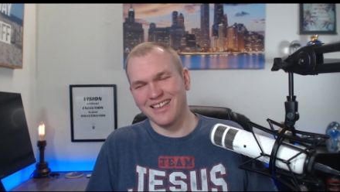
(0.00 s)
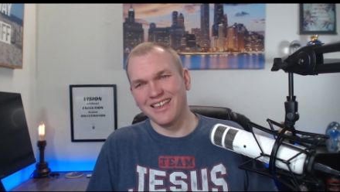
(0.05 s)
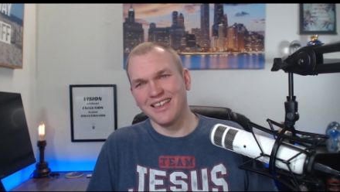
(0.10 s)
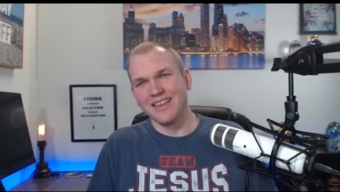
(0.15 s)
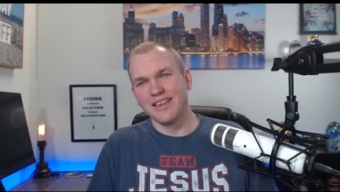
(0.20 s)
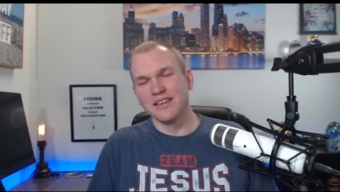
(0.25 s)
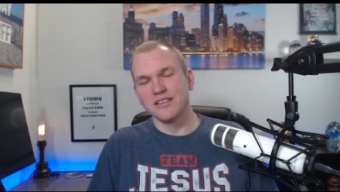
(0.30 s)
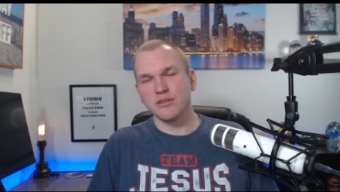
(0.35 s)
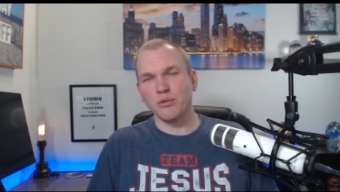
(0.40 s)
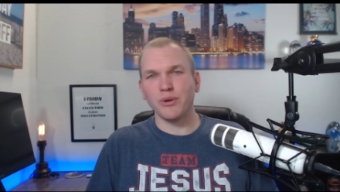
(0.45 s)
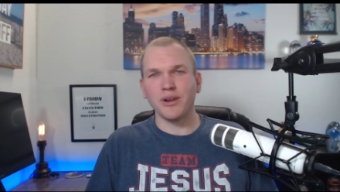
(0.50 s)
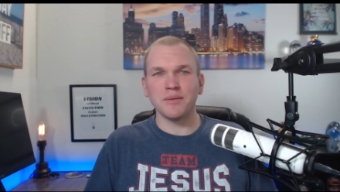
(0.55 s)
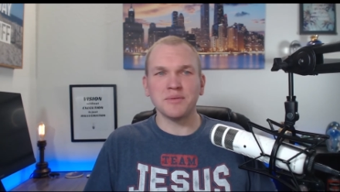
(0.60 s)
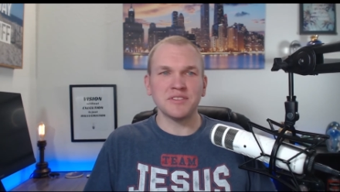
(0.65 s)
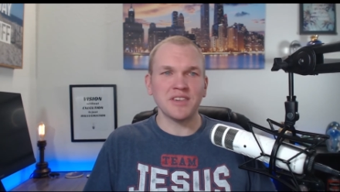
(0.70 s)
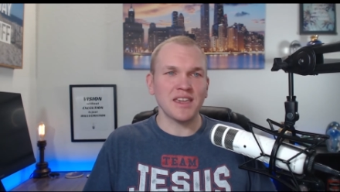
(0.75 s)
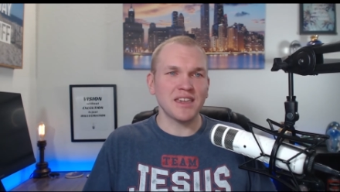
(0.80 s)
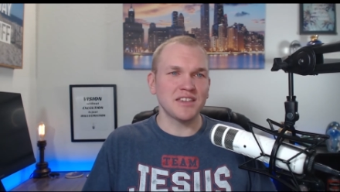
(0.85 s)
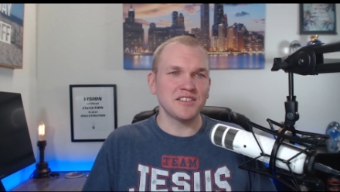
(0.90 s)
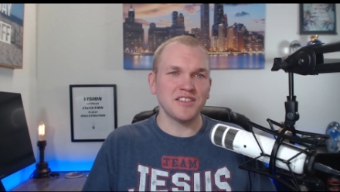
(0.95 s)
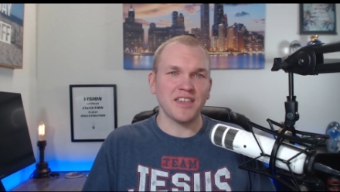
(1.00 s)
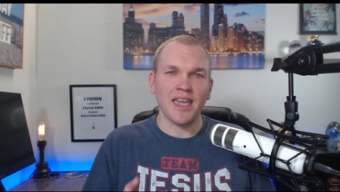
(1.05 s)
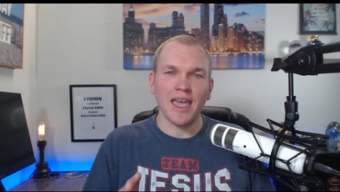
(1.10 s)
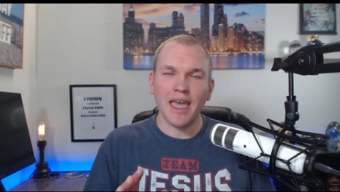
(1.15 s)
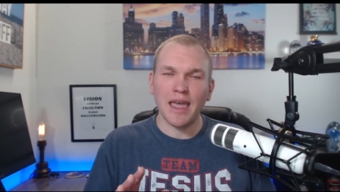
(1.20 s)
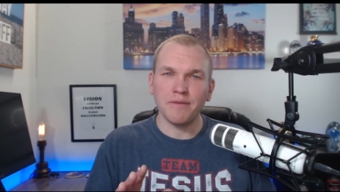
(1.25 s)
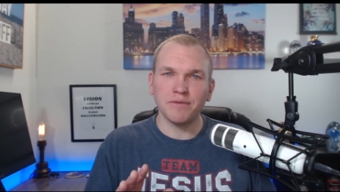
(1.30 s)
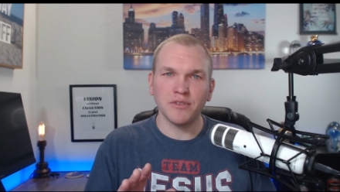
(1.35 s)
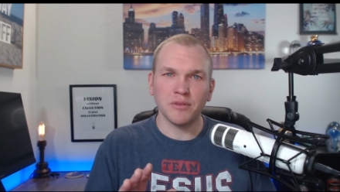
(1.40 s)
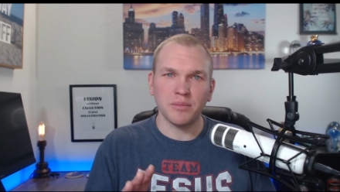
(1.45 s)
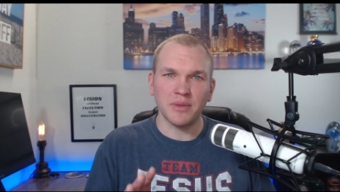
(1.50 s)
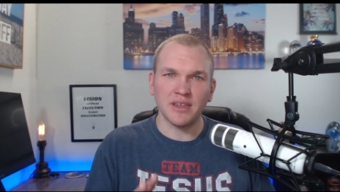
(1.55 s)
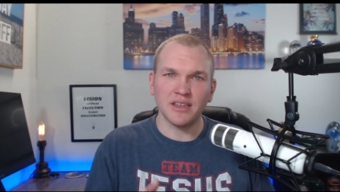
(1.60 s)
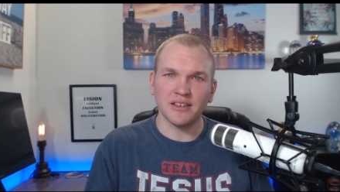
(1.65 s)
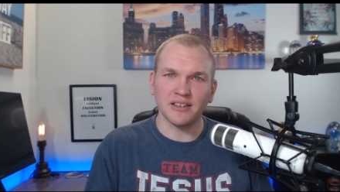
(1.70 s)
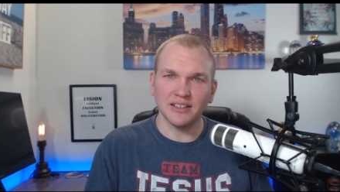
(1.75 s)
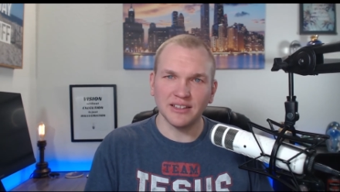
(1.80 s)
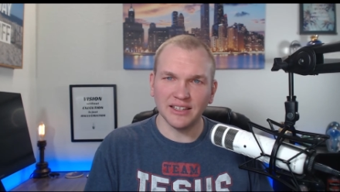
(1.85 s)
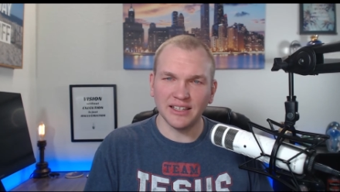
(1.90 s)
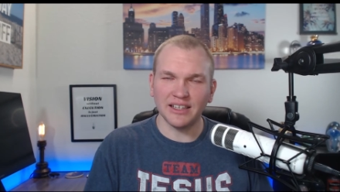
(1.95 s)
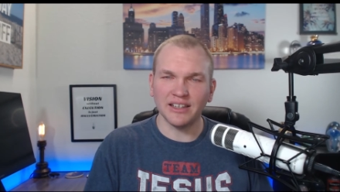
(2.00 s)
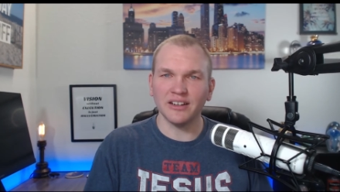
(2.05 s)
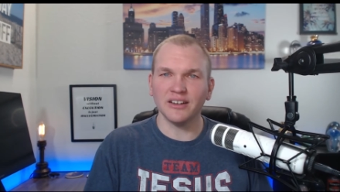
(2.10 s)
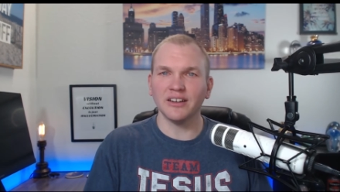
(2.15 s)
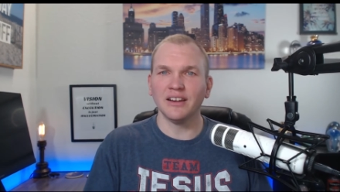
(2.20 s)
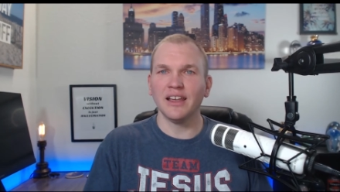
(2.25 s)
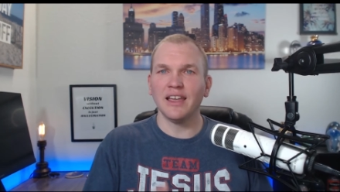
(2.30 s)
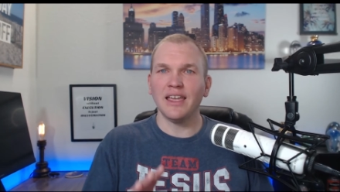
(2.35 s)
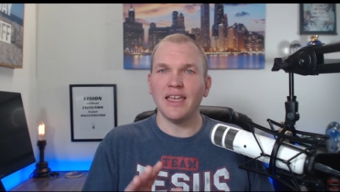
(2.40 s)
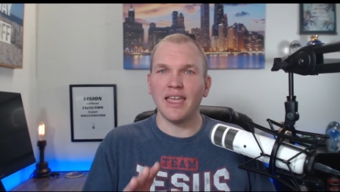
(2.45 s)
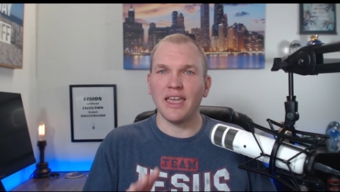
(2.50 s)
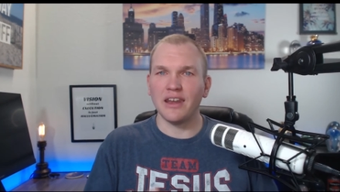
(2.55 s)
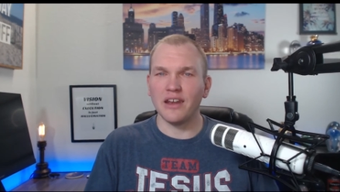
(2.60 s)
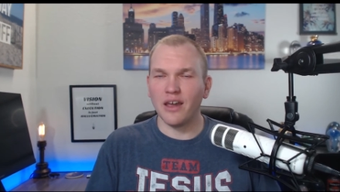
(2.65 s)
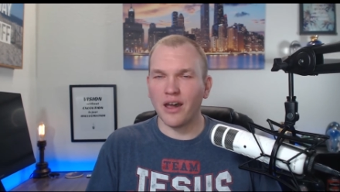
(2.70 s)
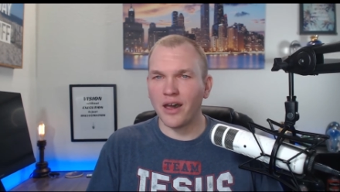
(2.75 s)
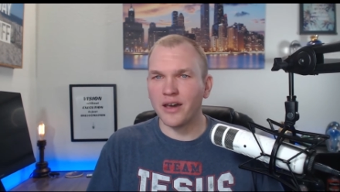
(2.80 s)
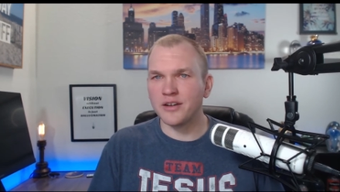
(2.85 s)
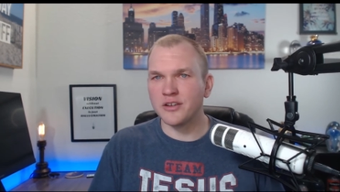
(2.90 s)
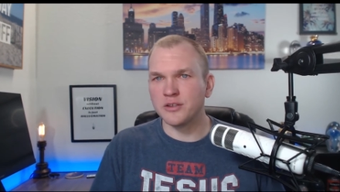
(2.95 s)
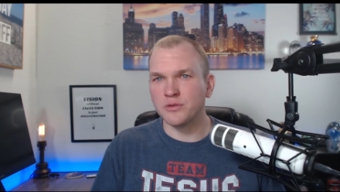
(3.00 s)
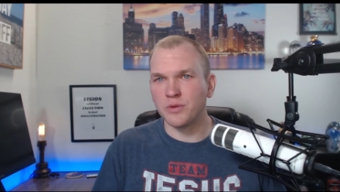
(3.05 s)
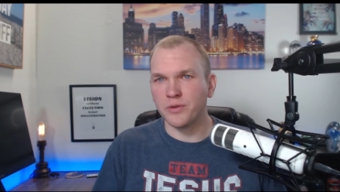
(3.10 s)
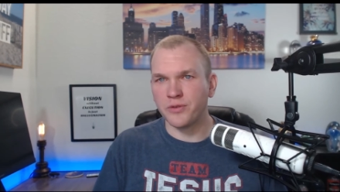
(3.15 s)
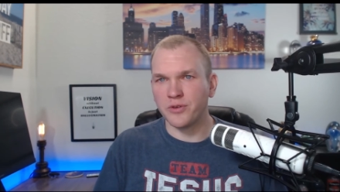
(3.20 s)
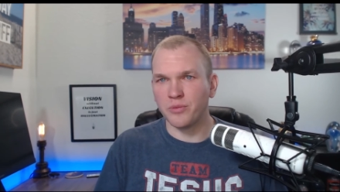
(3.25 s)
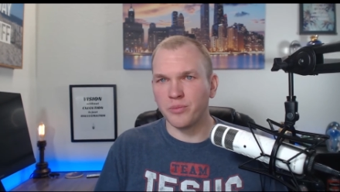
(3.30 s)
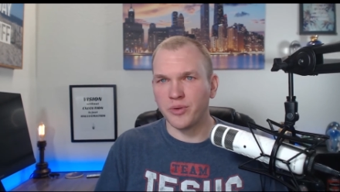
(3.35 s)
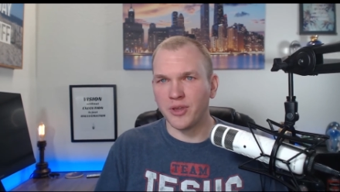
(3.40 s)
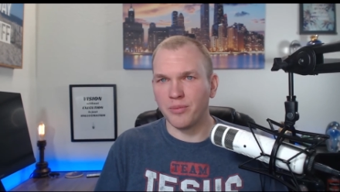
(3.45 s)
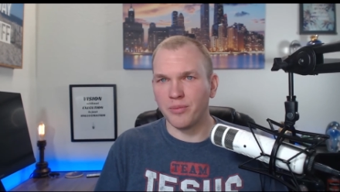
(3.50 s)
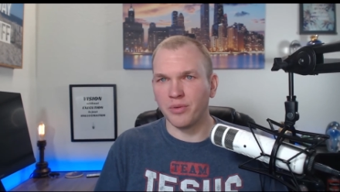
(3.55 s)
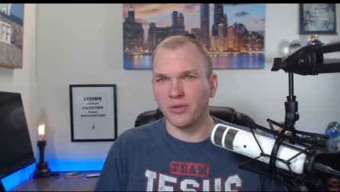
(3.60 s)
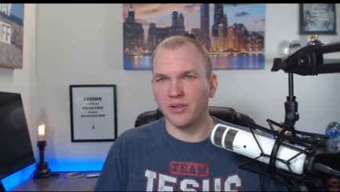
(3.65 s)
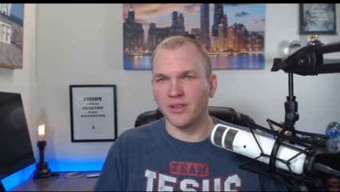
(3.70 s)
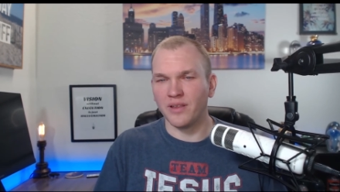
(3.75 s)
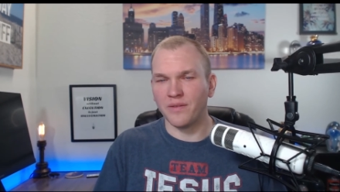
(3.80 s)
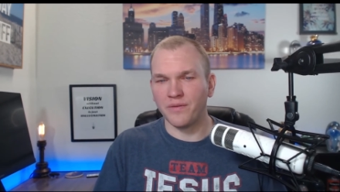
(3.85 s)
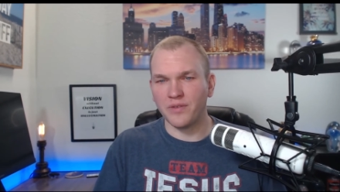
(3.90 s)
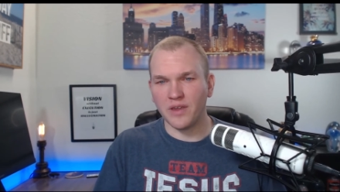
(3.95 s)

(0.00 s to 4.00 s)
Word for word: So what I'm saying is, you have to be clear and honest with your people.